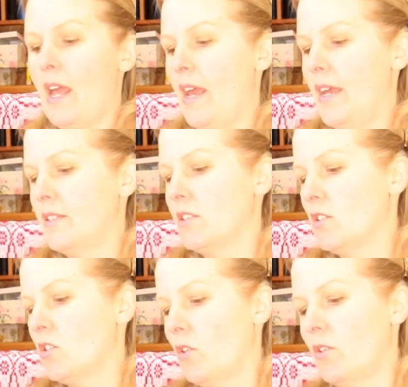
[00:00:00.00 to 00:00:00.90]

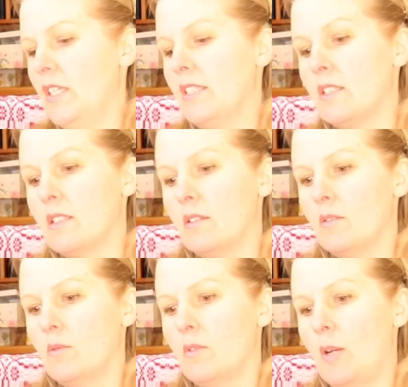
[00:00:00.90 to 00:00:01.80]
And so it's,
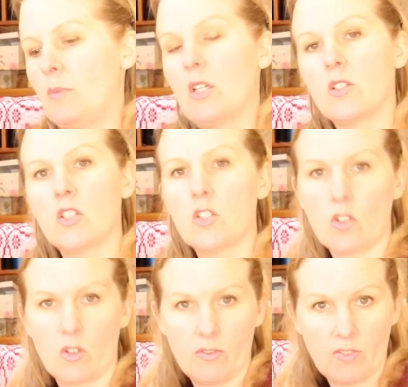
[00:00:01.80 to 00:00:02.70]
and because it's
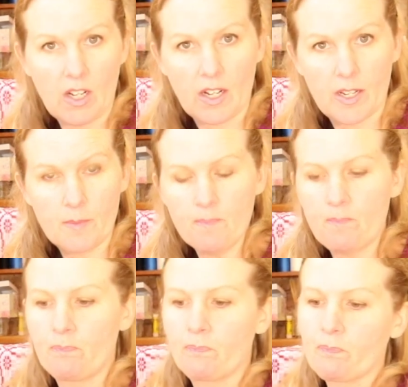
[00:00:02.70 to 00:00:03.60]
so fine,